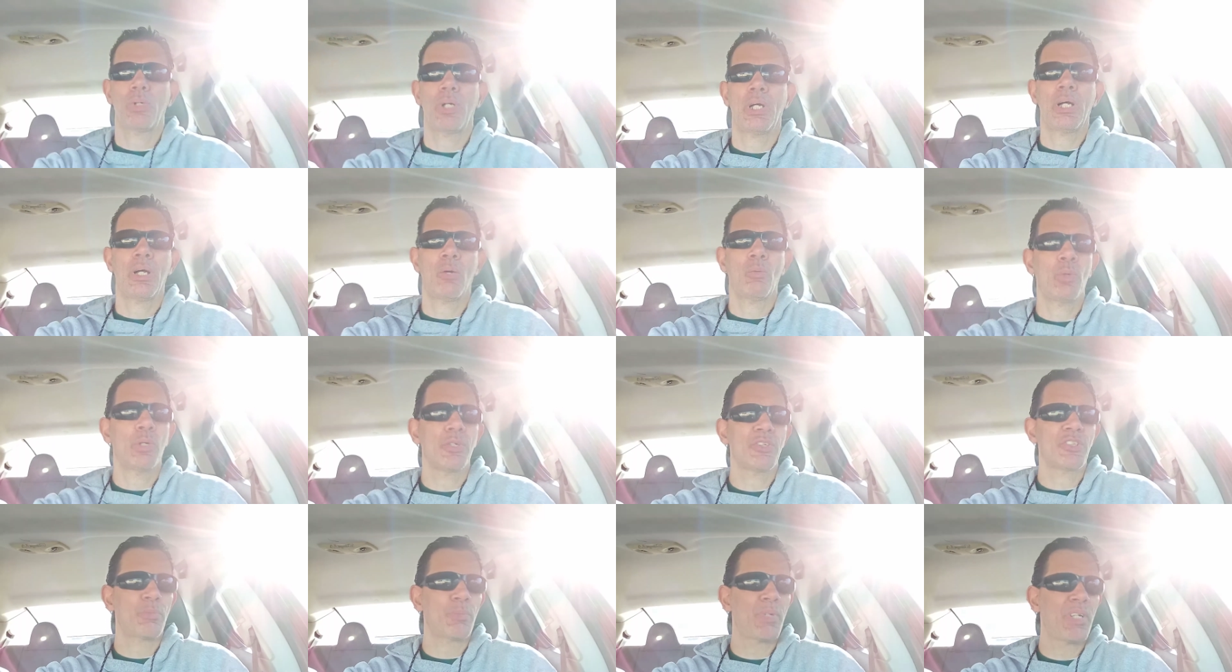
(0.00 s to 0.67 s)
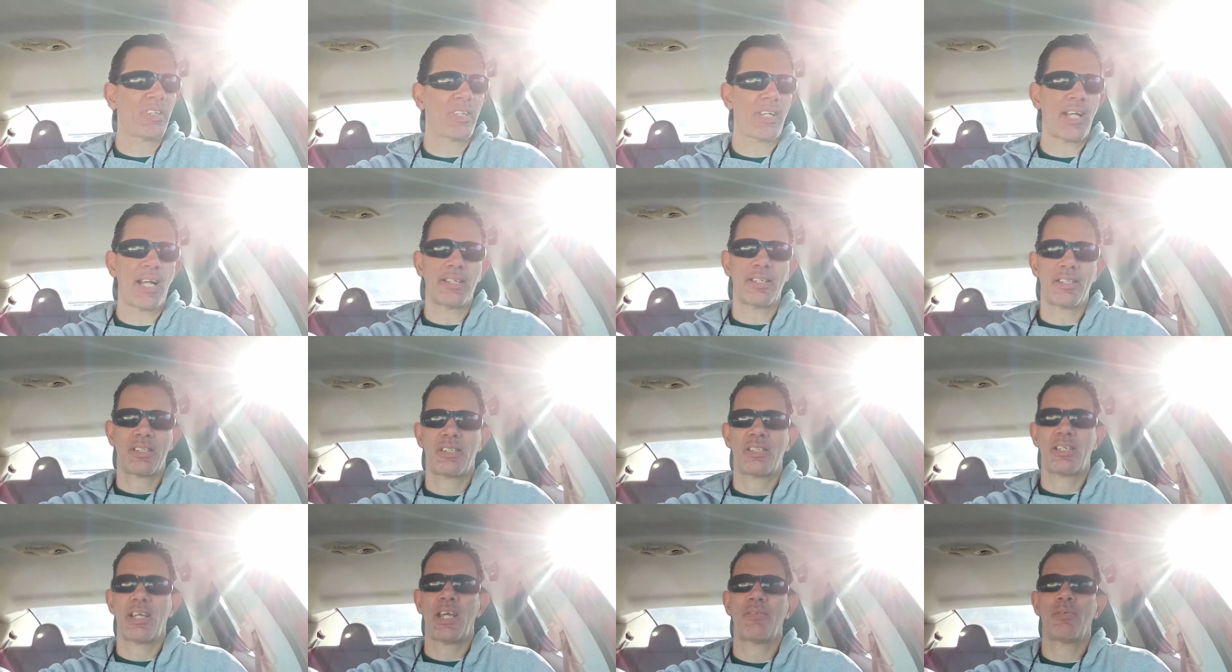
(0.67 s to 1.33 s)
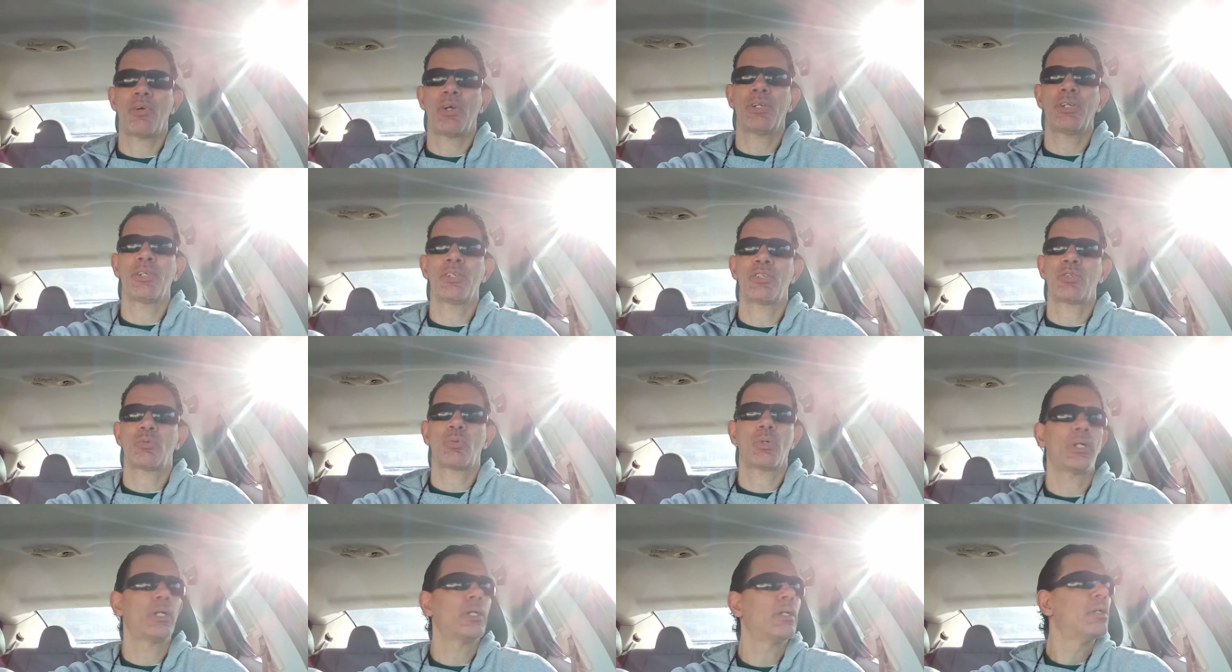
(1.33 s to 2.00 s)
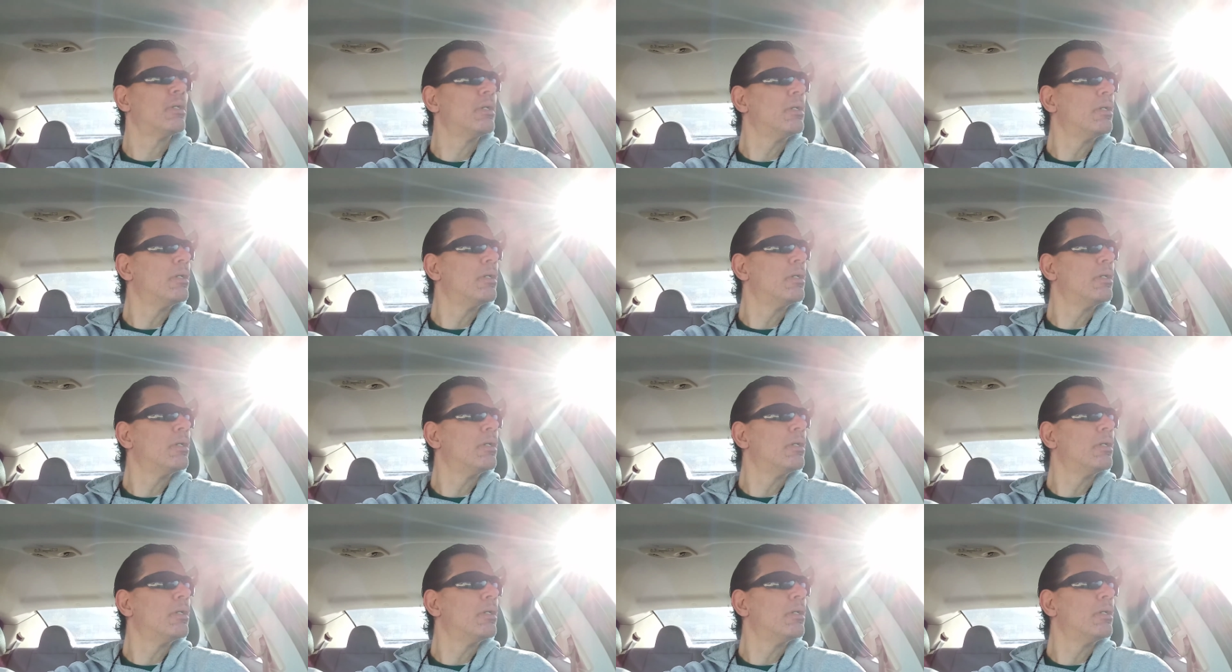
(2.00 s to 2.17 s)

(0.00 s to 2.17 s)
uh, Will Smith got the save on this one.